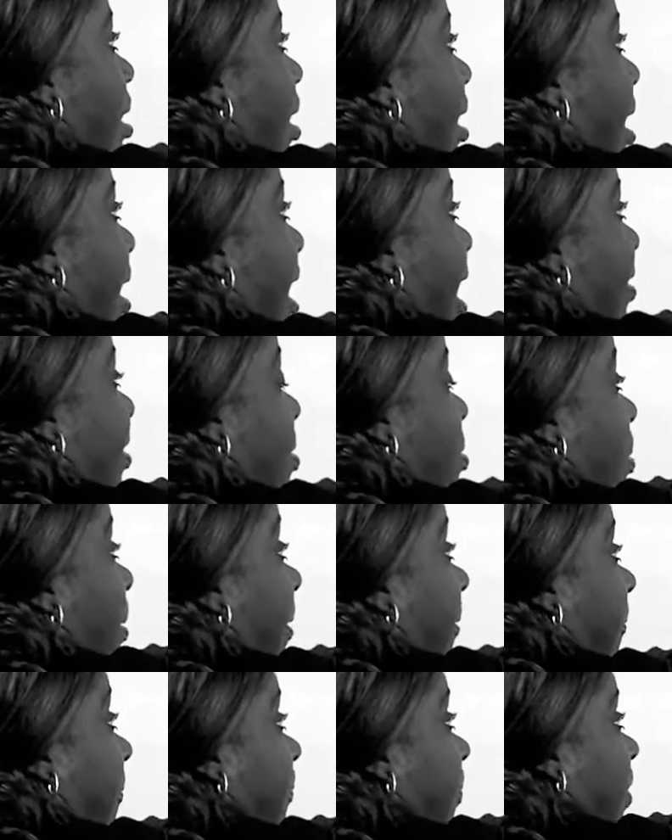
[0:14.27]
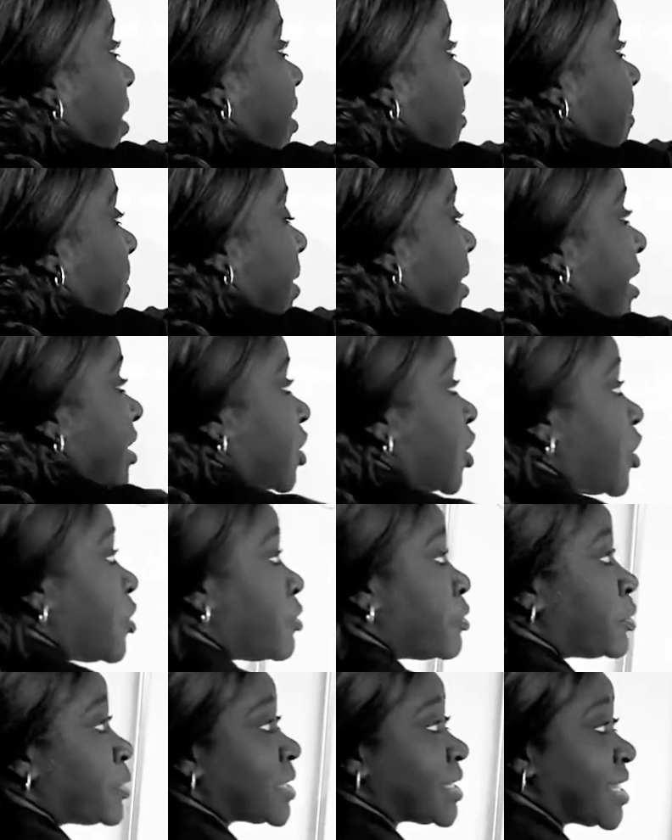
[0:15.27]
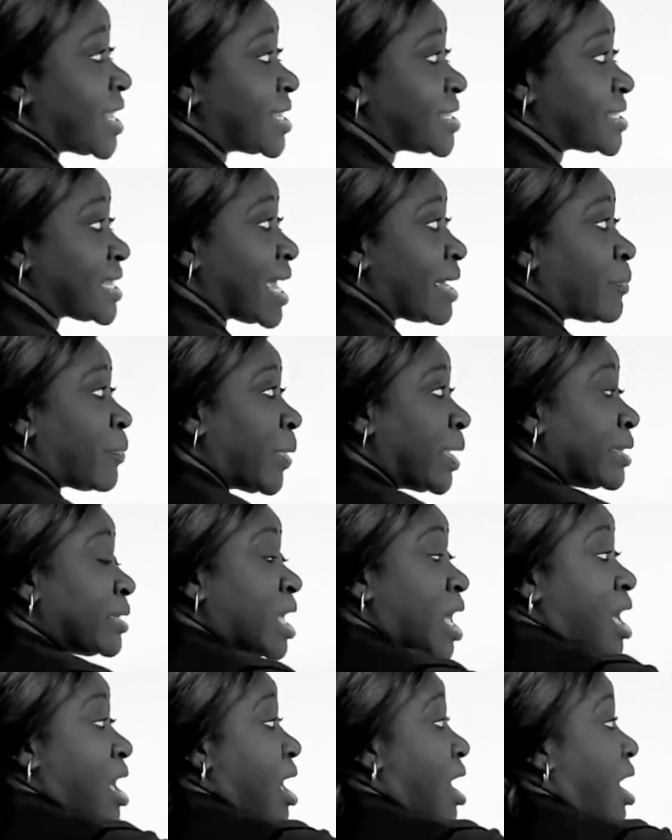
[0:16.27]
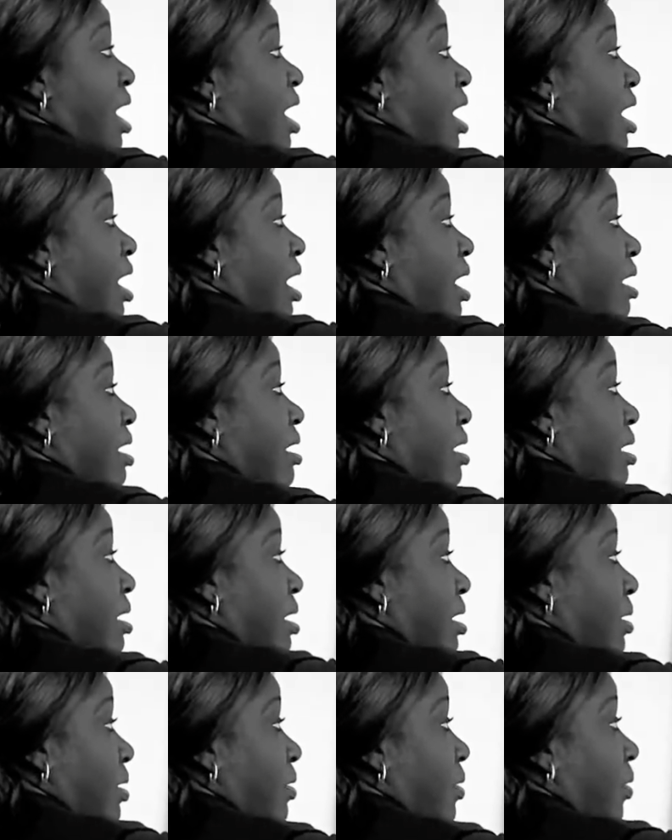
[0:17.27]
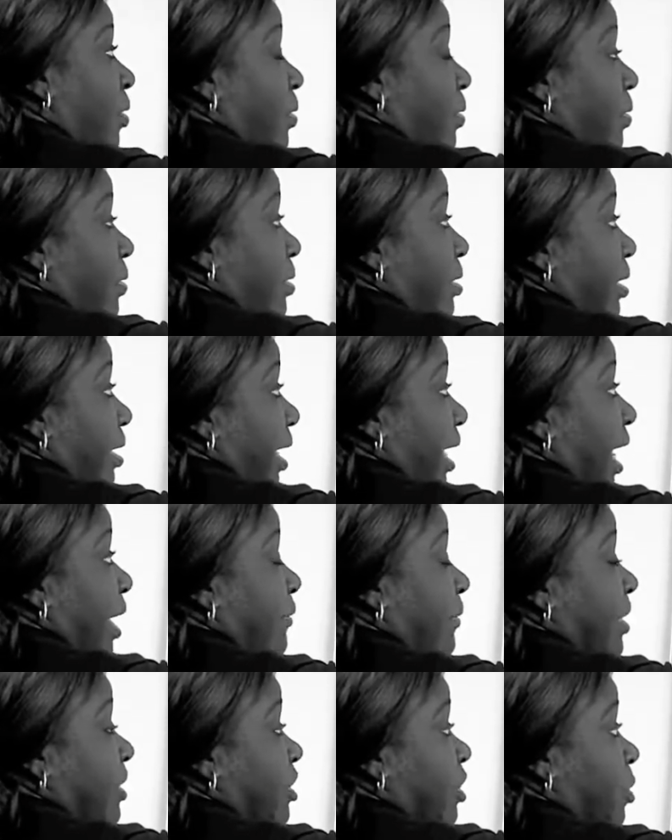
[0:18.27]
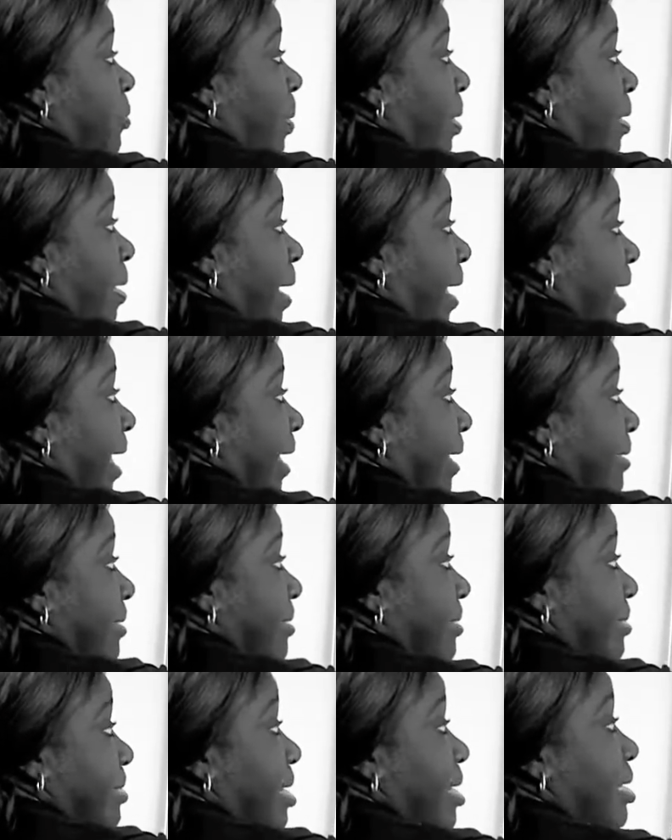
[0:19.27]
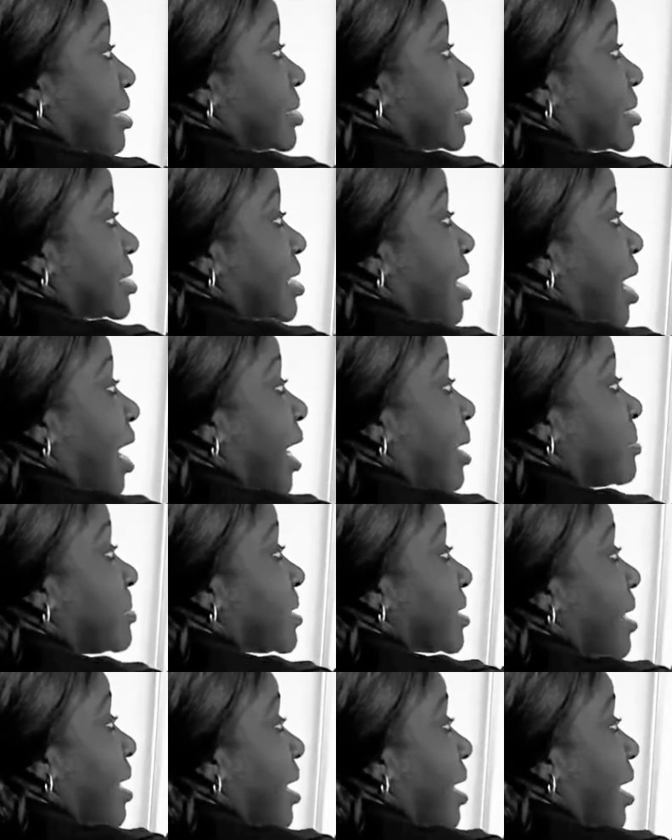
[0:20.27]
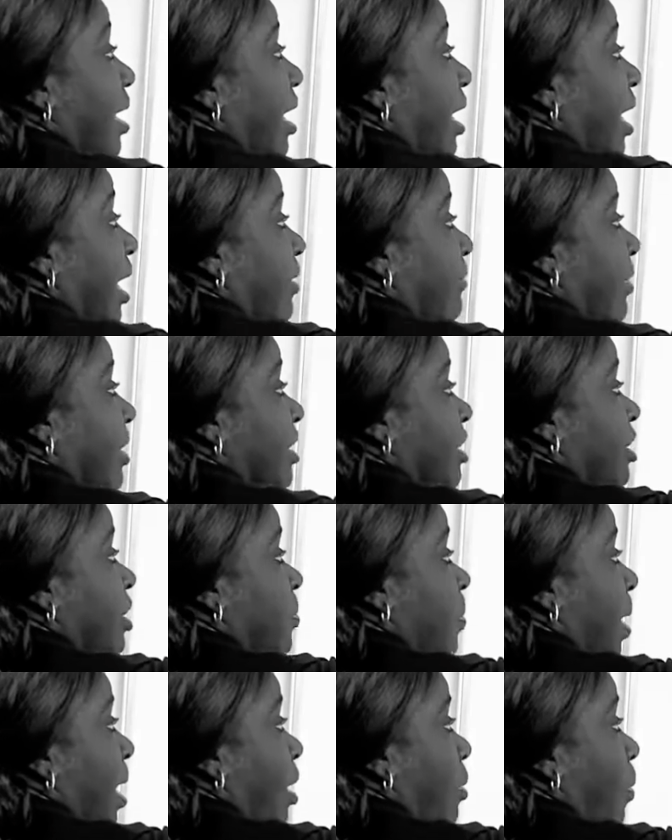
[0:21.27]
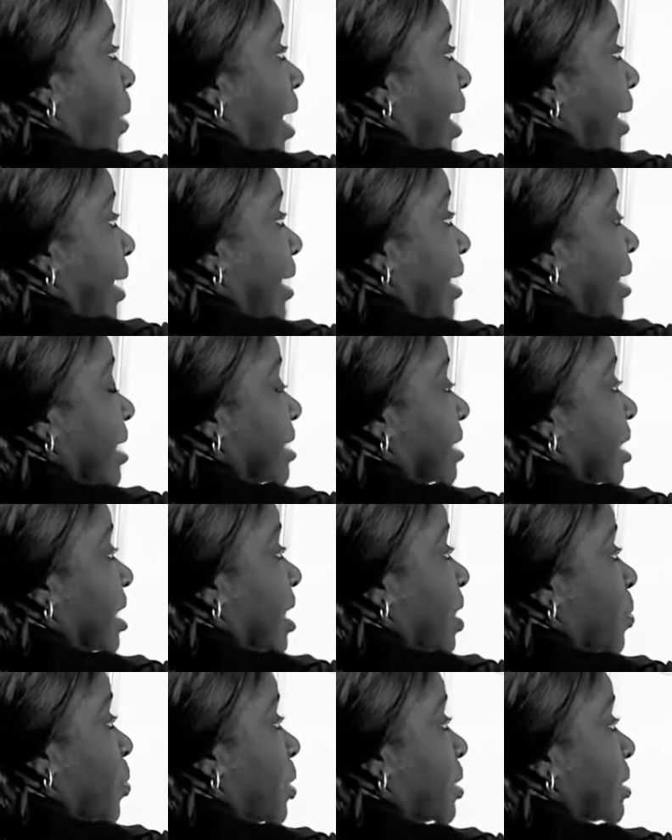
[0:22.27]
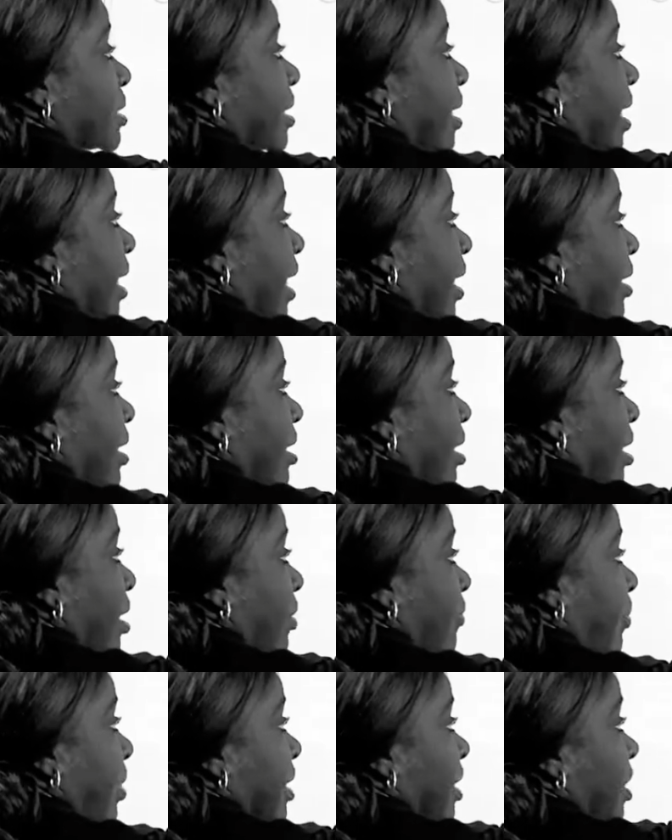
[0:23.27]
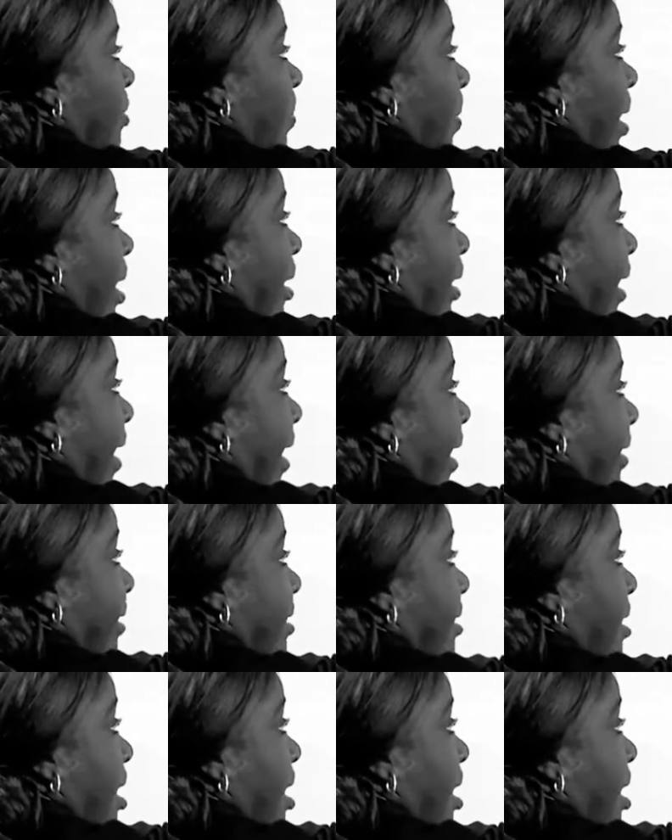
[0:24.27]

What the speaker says: And the multiplication rule says that when a raised to the power x times a raised to the power y is equal to a raised to the power x